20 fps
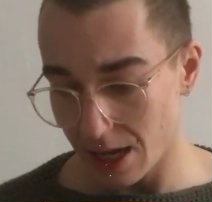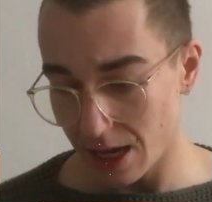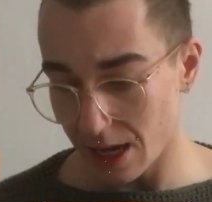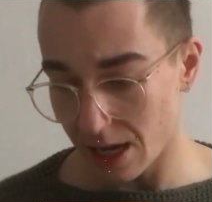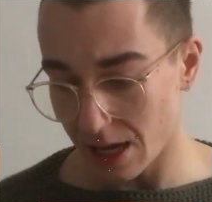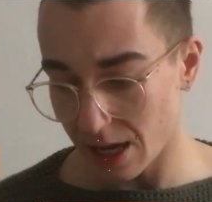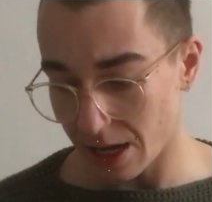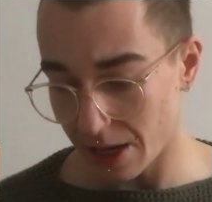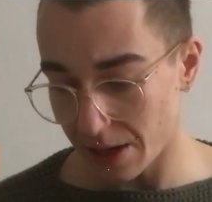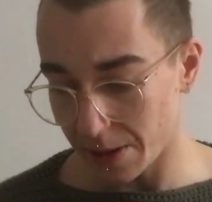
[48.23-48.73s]

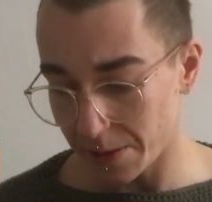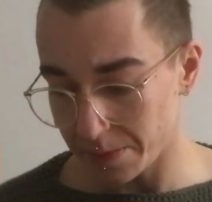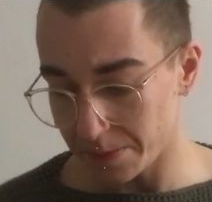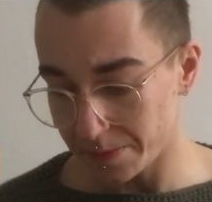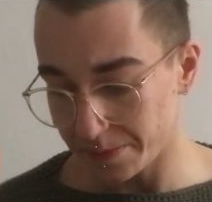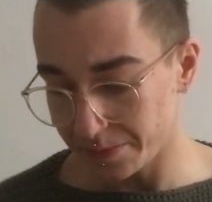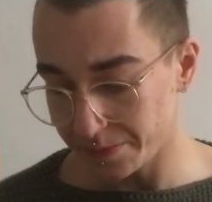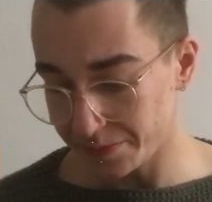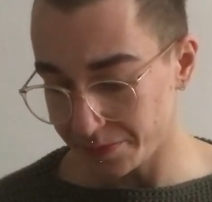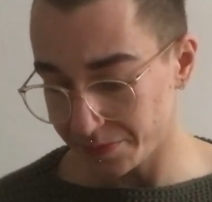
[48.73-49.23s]
I'm
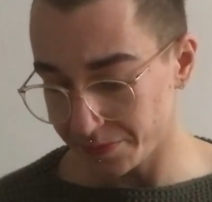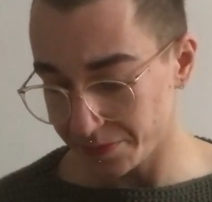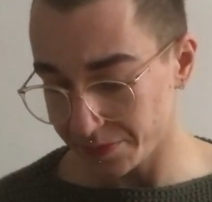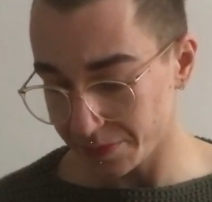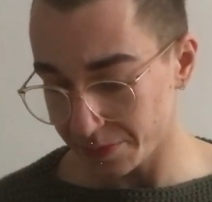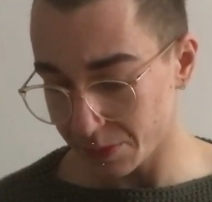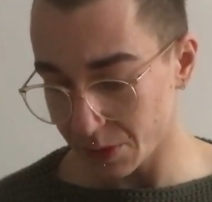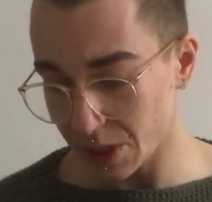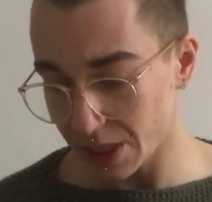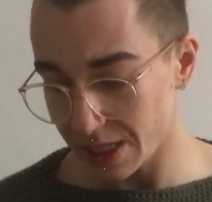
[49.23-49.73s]

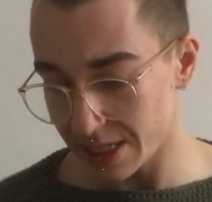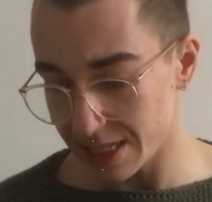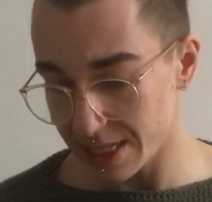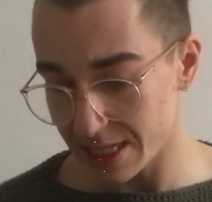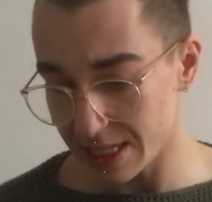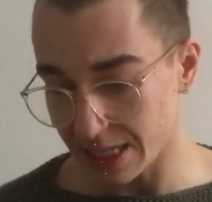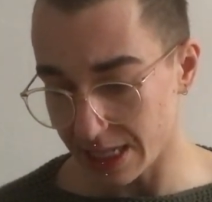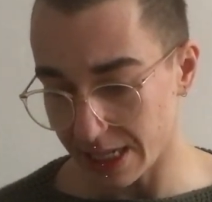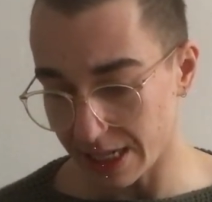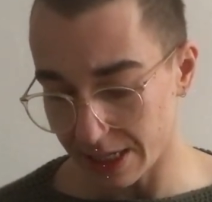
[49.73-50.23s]
gonna
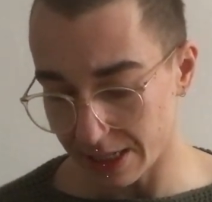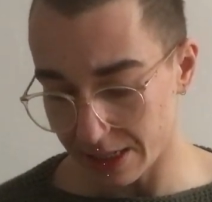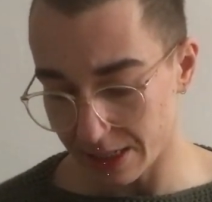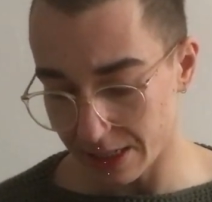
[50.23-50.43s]
see.